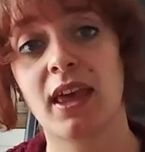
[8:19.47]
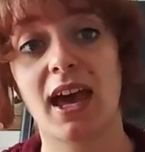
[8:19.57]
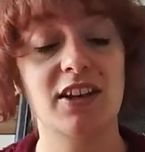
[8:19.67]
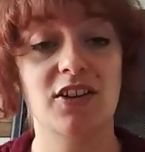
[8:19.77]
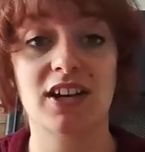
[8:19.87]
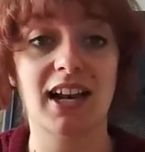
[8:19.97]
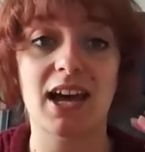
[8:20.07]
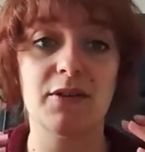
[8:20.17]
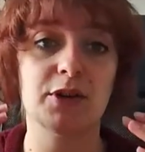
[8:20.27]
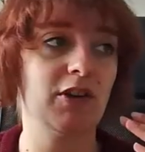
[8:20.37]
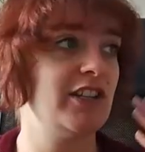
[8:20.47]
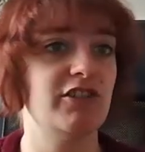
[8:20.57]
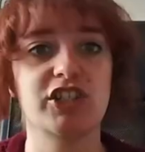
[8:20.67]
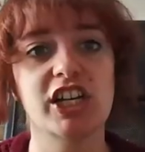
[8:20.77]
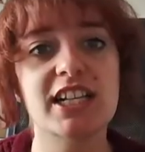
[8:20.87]
And you can allow for greater
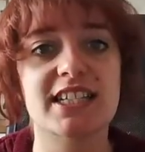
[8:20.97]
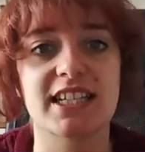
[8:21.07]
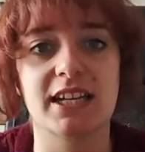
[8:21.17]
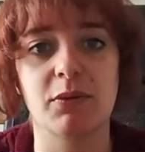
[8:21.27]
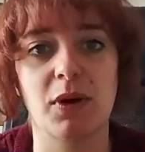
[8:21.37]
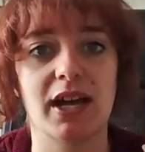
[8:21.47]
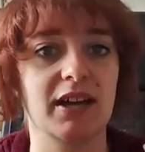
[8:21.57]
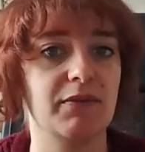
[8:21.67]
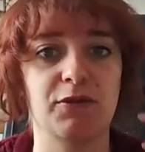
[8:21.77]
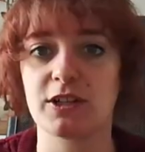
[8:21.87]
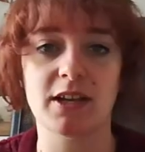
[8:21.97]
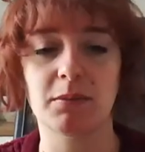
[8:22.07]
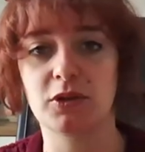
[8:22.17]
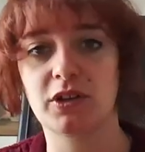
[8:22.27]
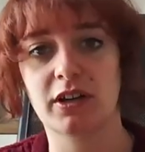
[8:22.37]
agility, where, for example,